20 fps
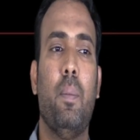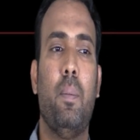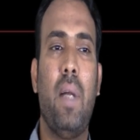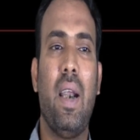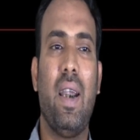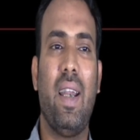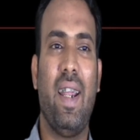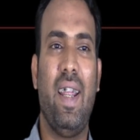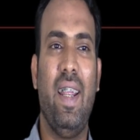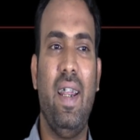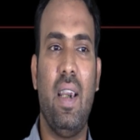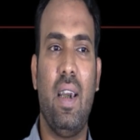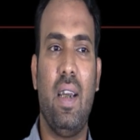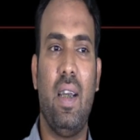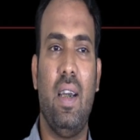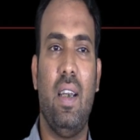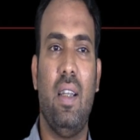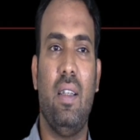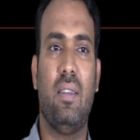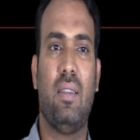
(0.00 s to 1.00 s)
But
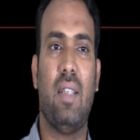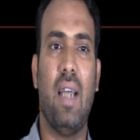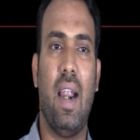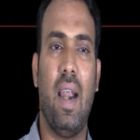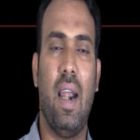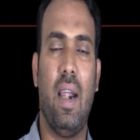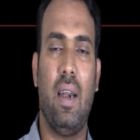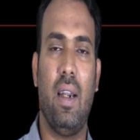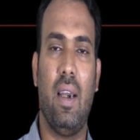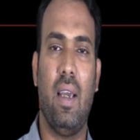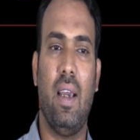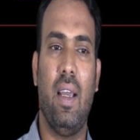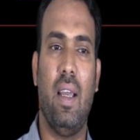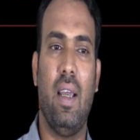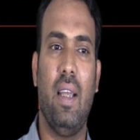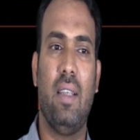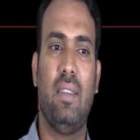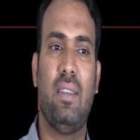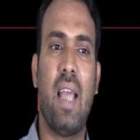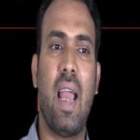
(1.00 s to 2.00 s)
here it is that
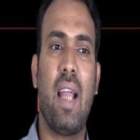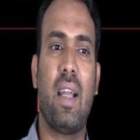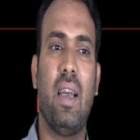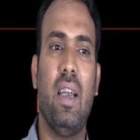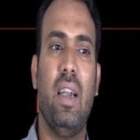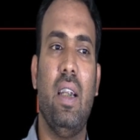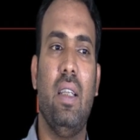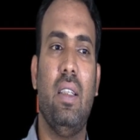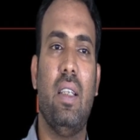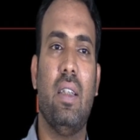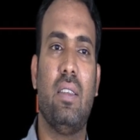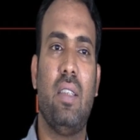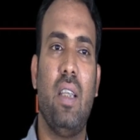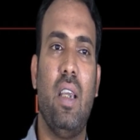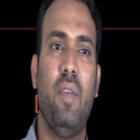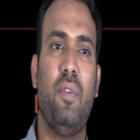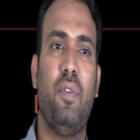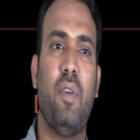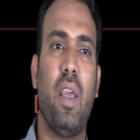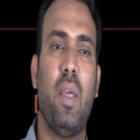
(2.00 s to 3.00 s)
exactly the
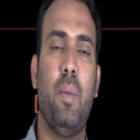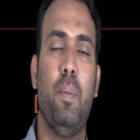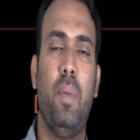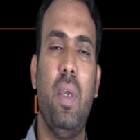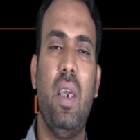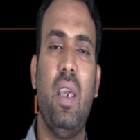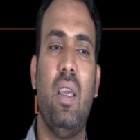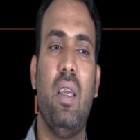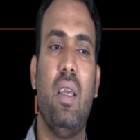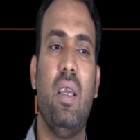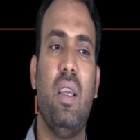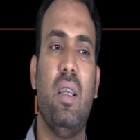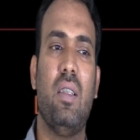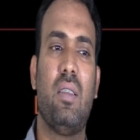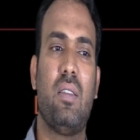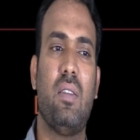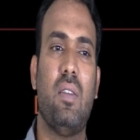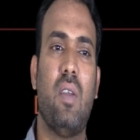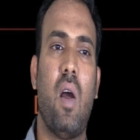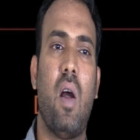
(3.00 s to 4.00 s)
C5B
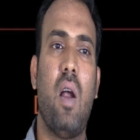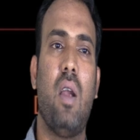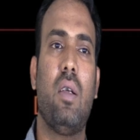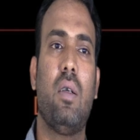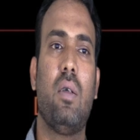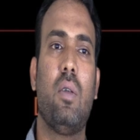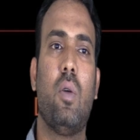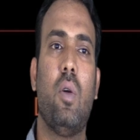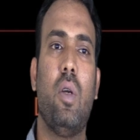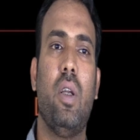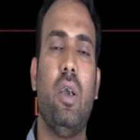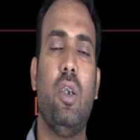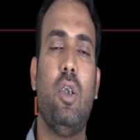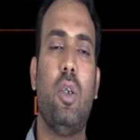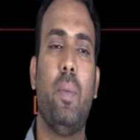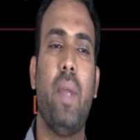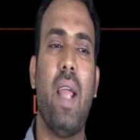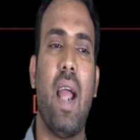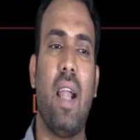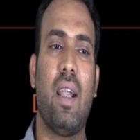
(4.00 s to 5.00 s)
is not going
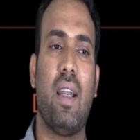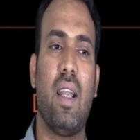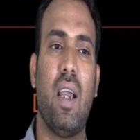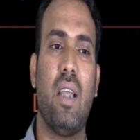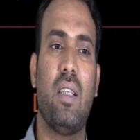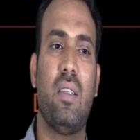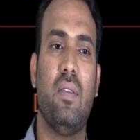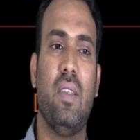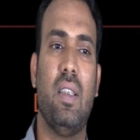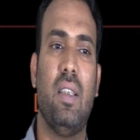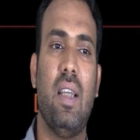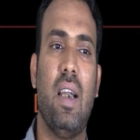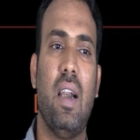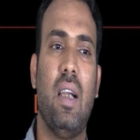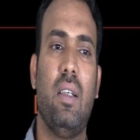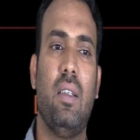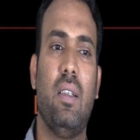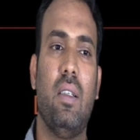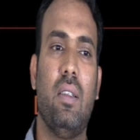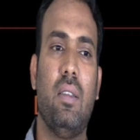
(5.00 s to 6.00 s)
to be attached with
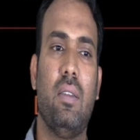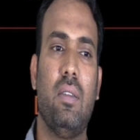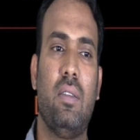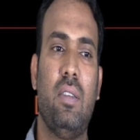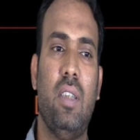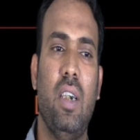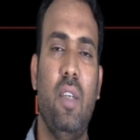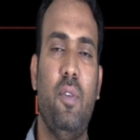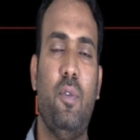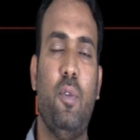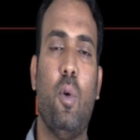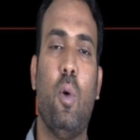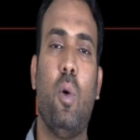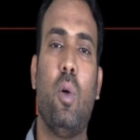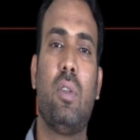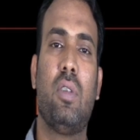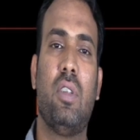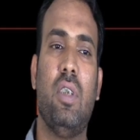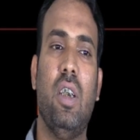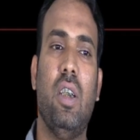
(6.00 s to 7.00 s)
that C4,
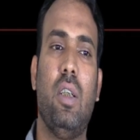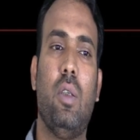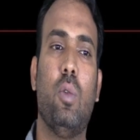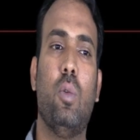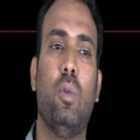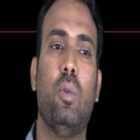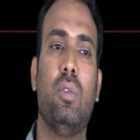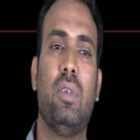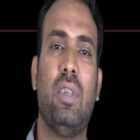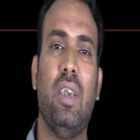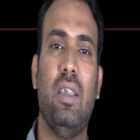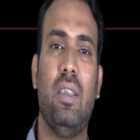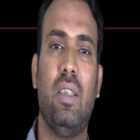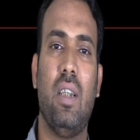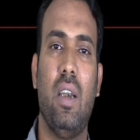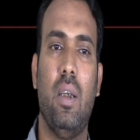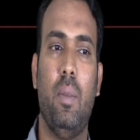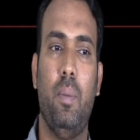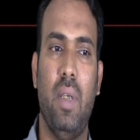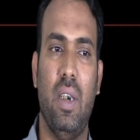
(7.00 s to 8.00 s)
C2,
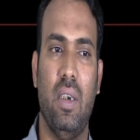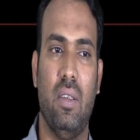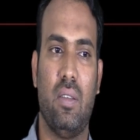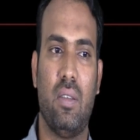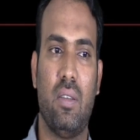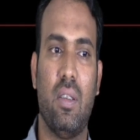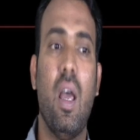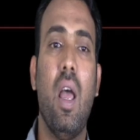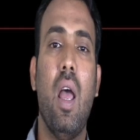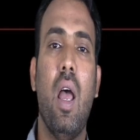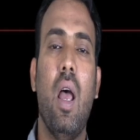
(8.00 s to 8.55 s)
C3Bs.